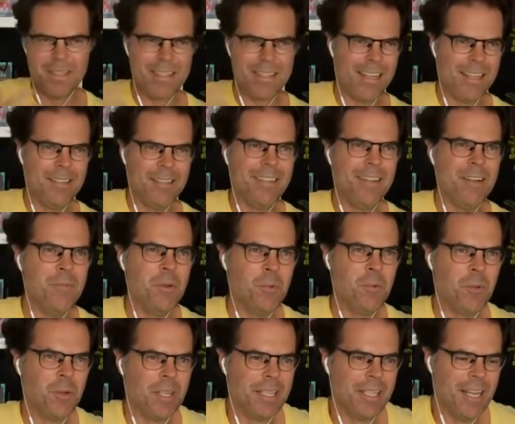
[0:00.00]
I, I've been
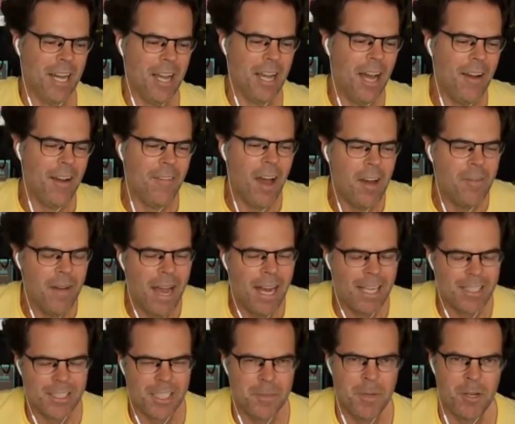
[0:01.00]
working. I, I have
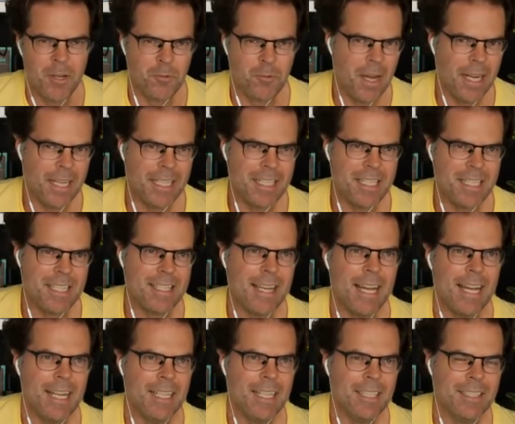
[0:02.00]
actually been
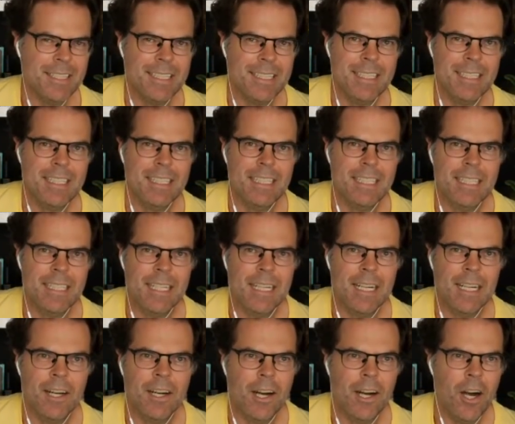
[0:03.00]
reconciling the
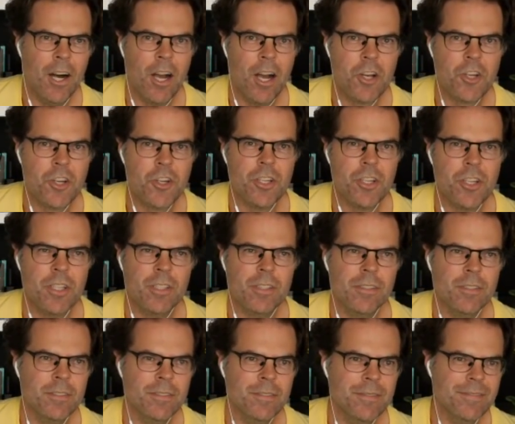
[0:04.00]
uh,
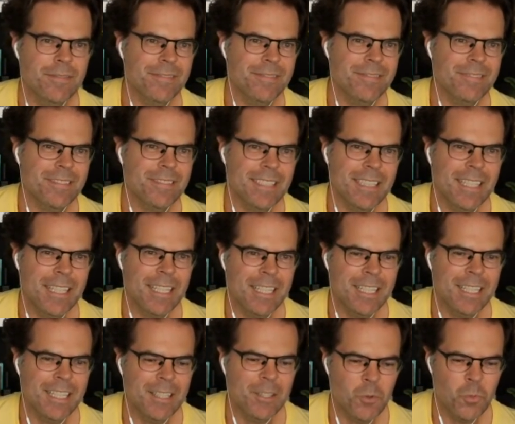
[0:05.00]
auction
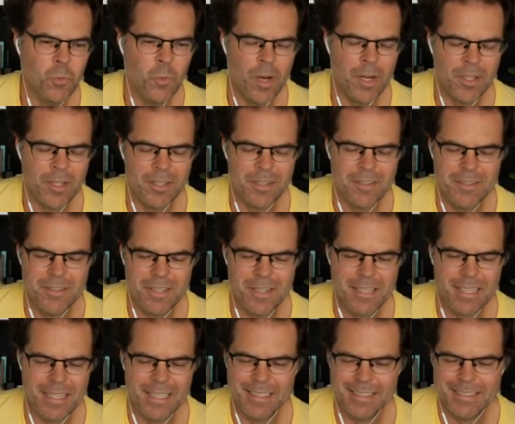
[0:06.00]
uh, winners
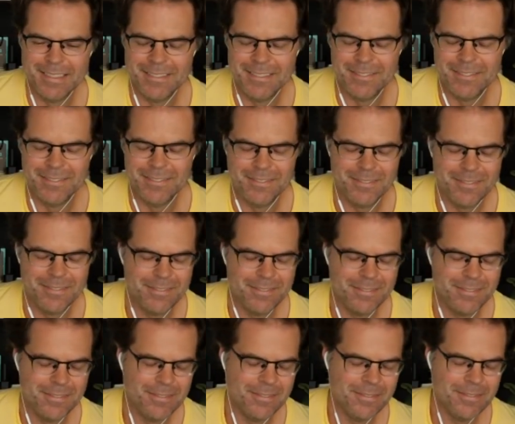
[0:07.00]
and
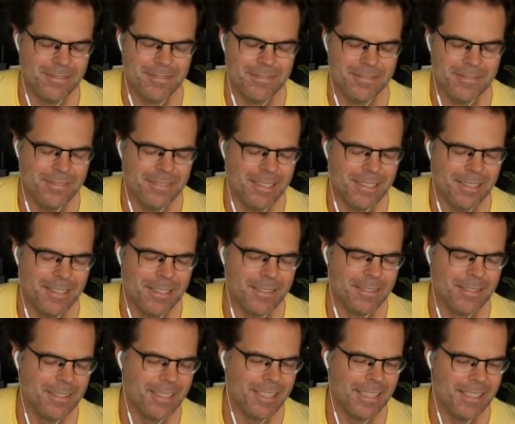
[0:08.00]
oh
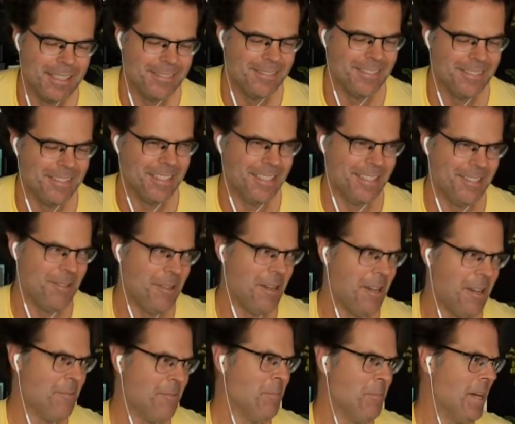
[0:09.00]
god, uh,
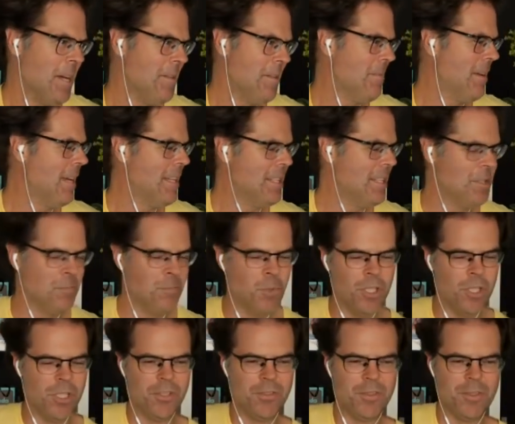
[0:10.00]
uh, my head's
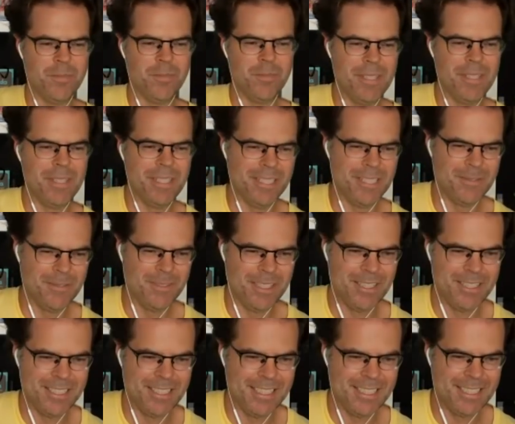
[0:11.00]
mush from dealing with
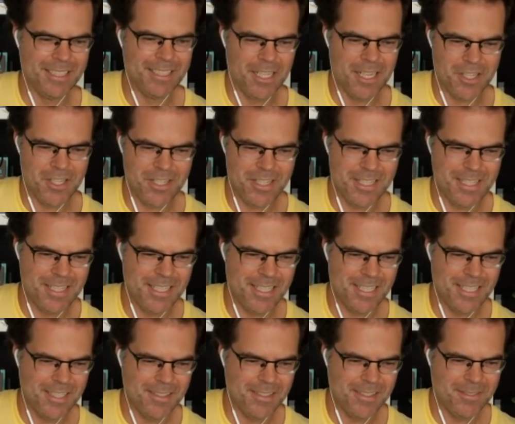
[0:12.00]
all the auction
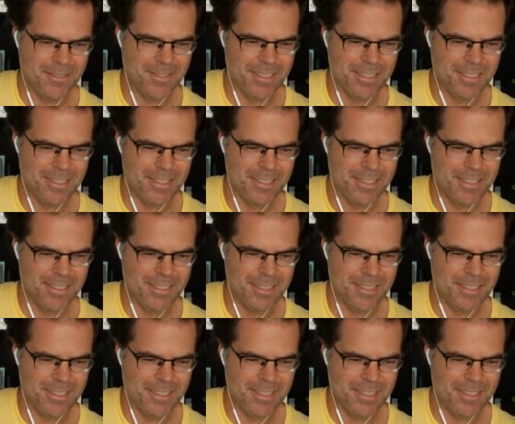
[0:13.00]
stuff.